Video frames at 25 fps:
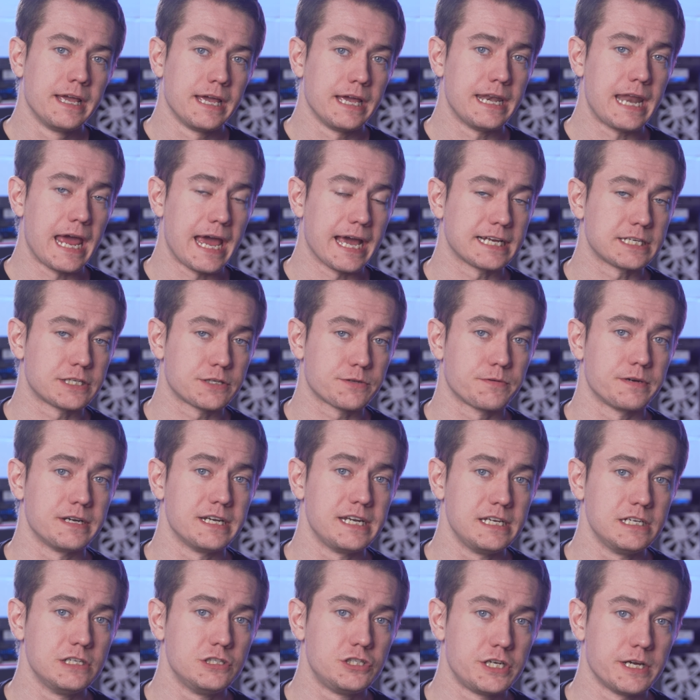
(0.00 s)
an
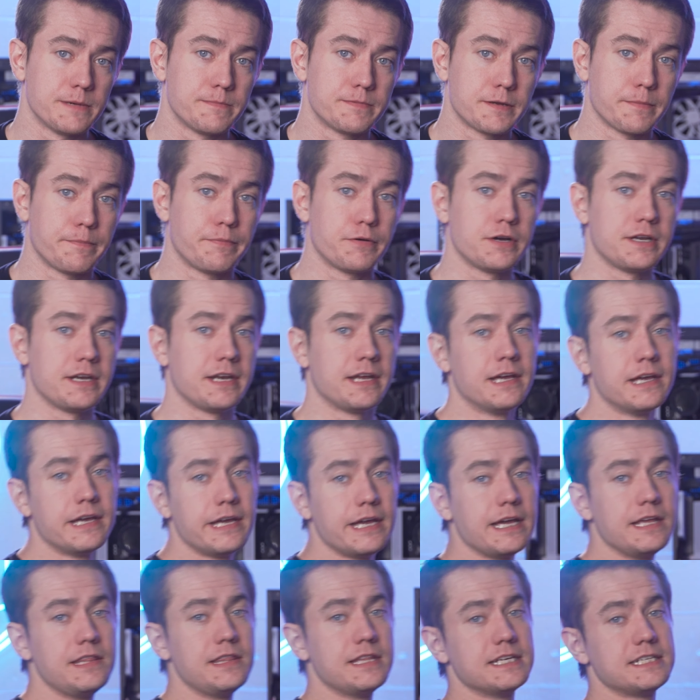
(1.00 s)
X3D chip to put
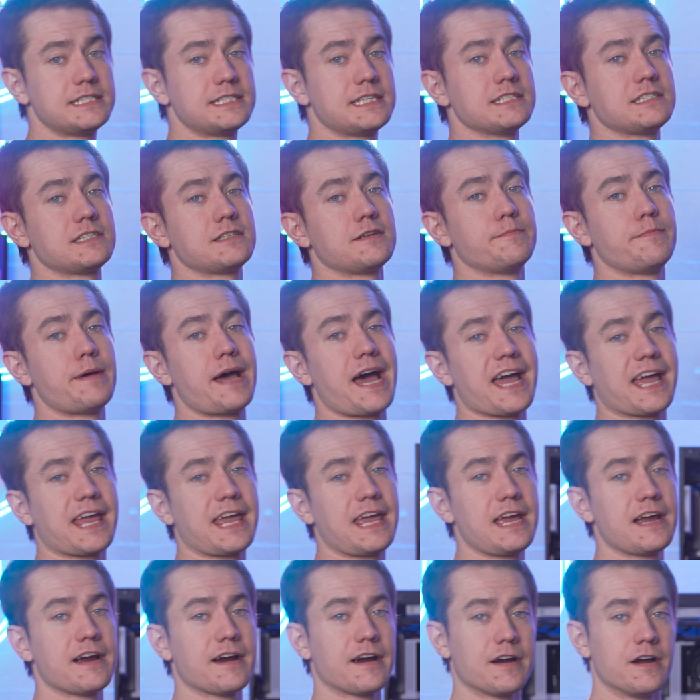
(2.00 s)
in this system back
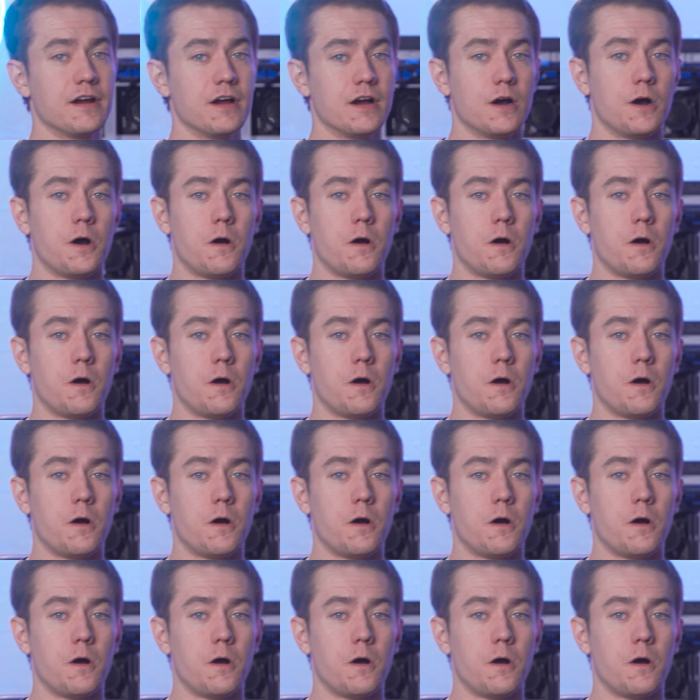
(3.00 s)
here.